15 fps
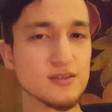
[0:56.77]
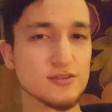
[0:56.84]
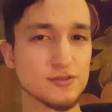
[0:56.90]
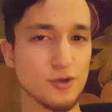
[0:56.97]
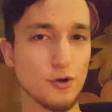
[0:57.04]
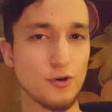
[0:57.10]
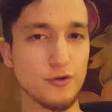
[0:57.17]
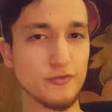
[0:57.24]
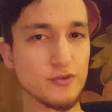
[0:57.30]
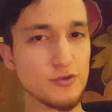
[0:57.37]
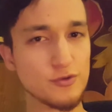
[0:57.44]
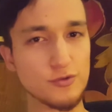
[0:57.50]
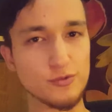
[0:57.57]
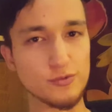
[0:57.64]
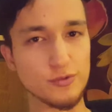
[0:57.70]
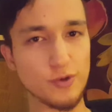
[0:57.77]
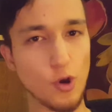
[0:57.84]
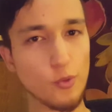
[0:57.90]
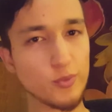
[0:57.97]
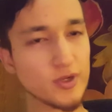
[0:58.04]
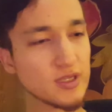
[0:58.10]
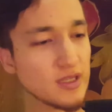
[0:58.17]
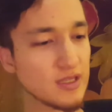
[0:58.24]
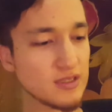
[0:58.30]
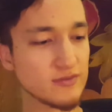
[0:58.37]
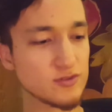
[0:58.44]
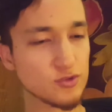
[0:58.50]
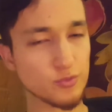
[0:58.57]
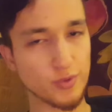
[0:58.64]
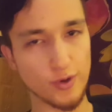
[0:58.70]
So if you open an
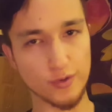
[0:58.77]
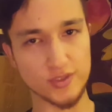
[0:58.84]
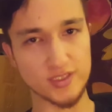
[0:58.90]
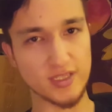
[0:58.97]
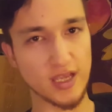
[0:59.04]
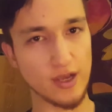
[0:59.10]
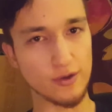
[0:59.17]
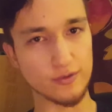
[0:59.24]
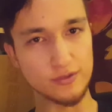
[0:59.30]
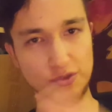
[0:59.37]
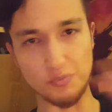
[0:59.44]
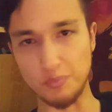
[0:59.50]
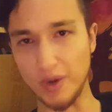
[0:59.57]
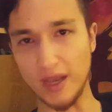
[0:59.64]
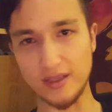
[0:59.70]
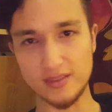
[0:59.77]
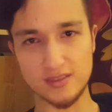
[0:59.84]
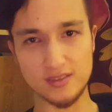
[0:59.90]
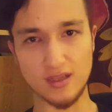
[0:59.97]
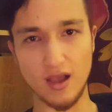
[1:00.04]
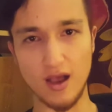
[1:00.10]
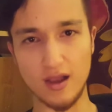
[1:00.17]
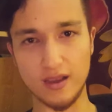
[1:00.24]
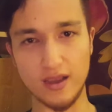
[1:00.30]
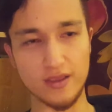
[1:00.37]
individual brokerage account, you buy a stock,